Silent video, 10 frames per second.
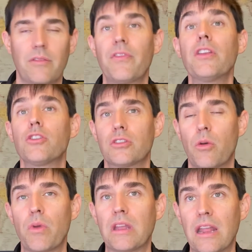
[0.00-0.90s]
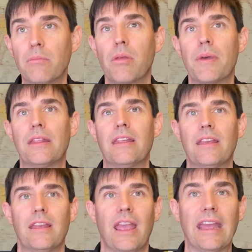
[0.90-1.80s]
features that we can implement
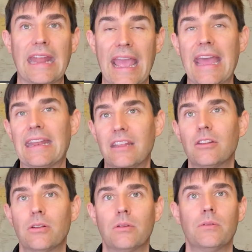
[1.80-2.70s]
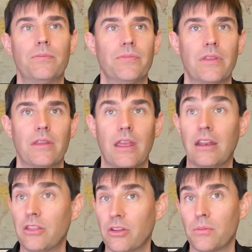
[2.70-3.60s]
and add into
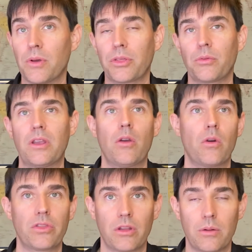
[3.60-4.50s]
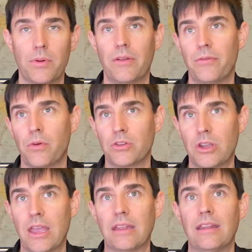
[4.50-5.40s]
any Thunderbolt 3 or Thunderbolt 4
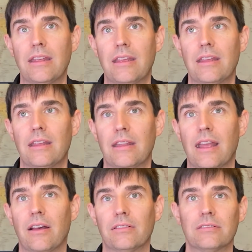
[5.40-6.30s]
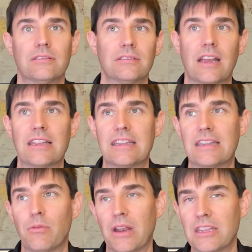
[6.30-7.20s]
chain. Now,
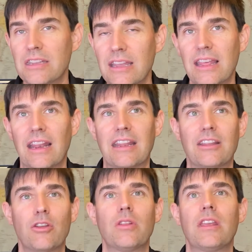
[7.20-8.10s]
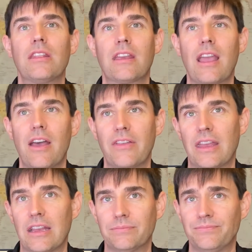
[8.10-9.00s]
when I say that, I do need the
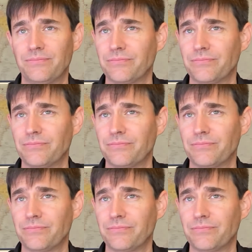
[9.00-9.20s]
caveat.